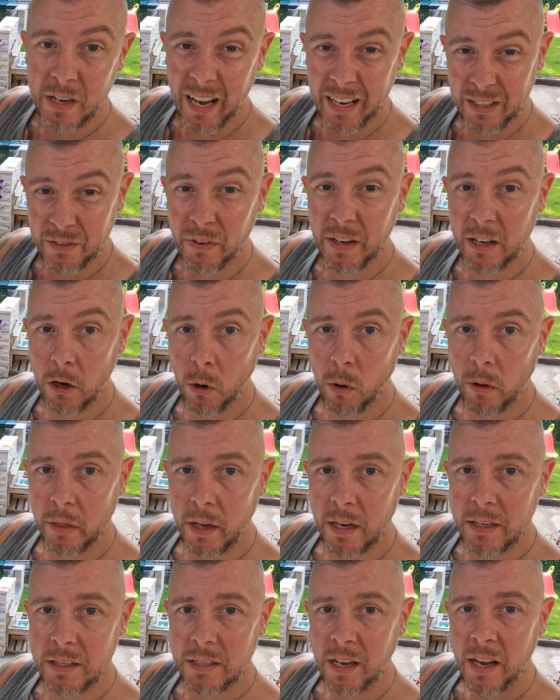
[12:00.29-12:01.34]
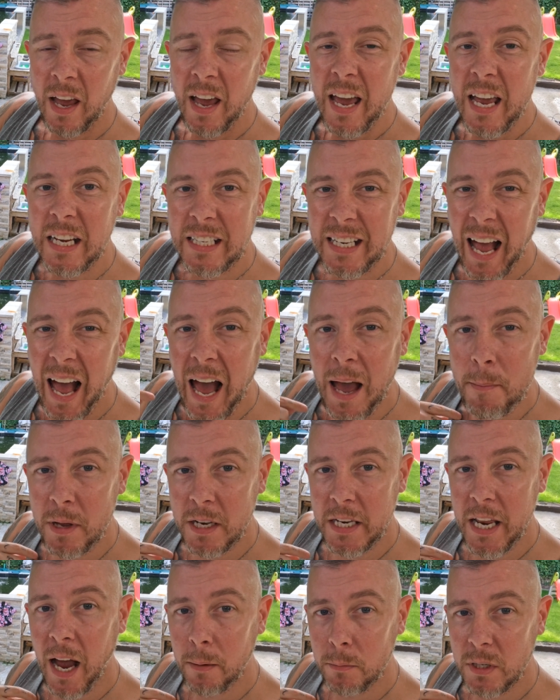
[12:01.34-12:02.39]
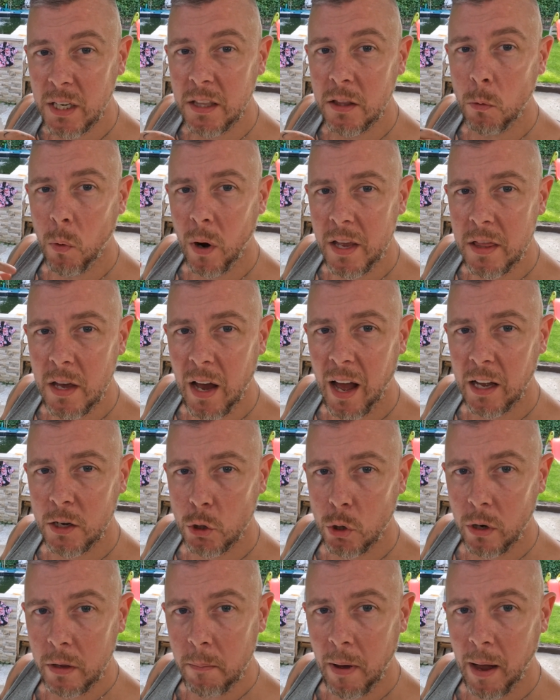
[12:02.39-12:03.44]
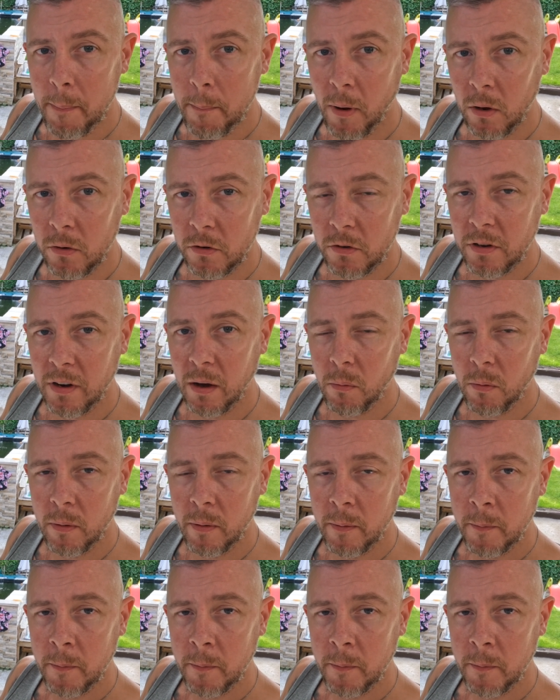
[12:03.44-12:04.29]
next video on this, is I'm adapting the way that I treat my pond now.